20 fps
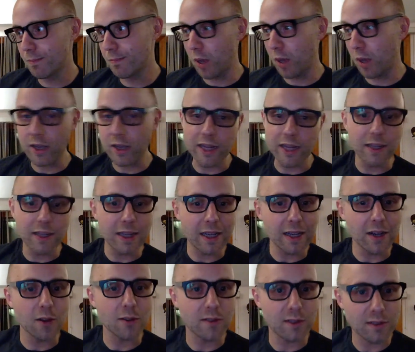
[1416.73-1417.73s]
plugin
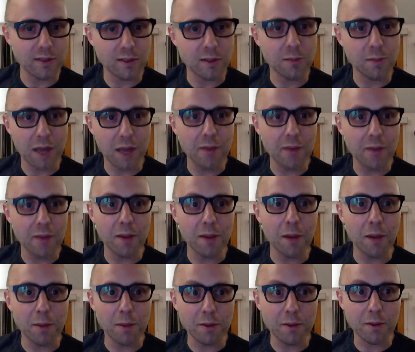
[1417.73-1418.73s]
ecosystem, that
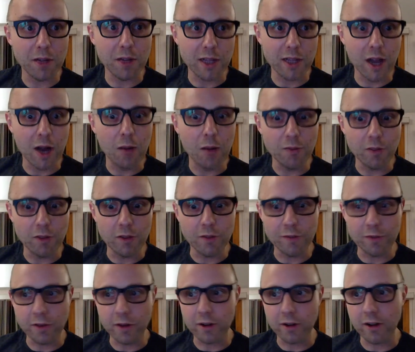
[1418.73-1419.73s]
might be really helpful
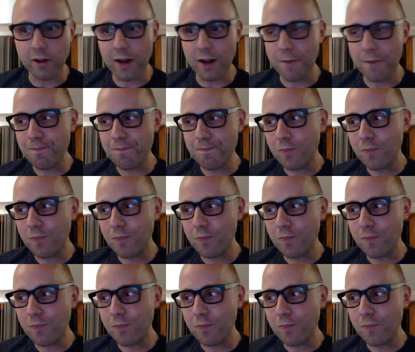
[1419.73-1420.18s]
for